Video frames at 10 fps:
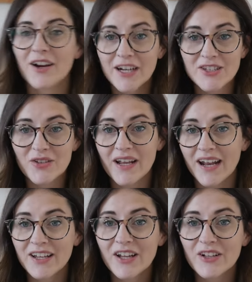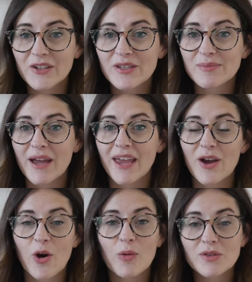All right, so that kind of concludes my
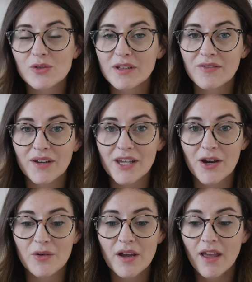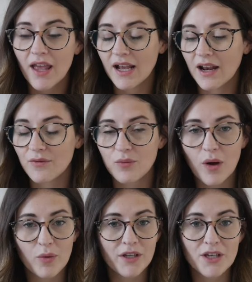homeschooling video, kind of
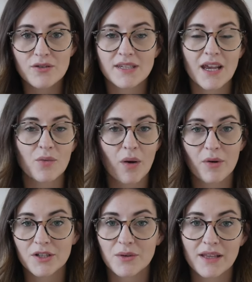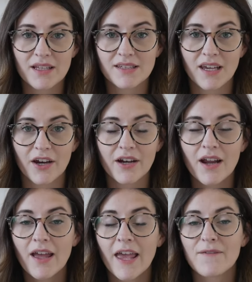what we're using, what we're doing this year.
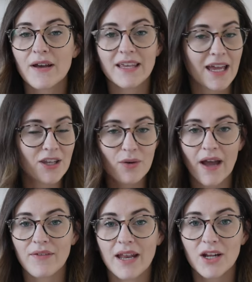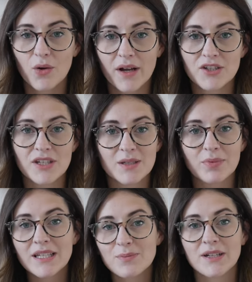If again you have any questions,
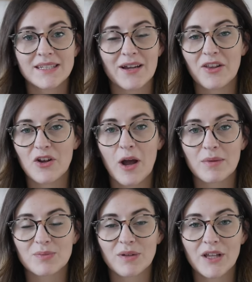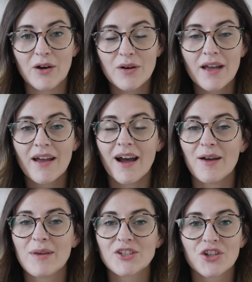please put it down in the comments below. Uh,
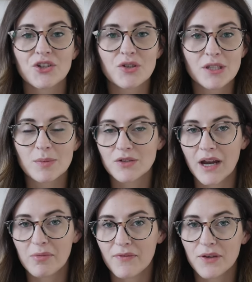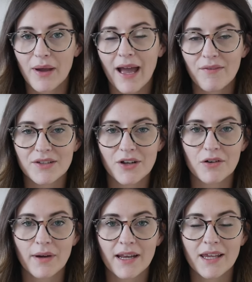make sure you do subscribe if you haven't
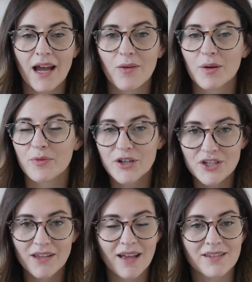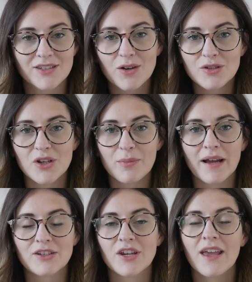already. I would appreciate that so, so
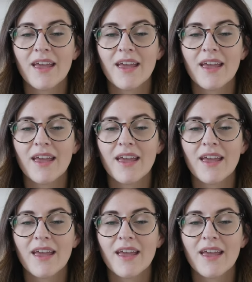much.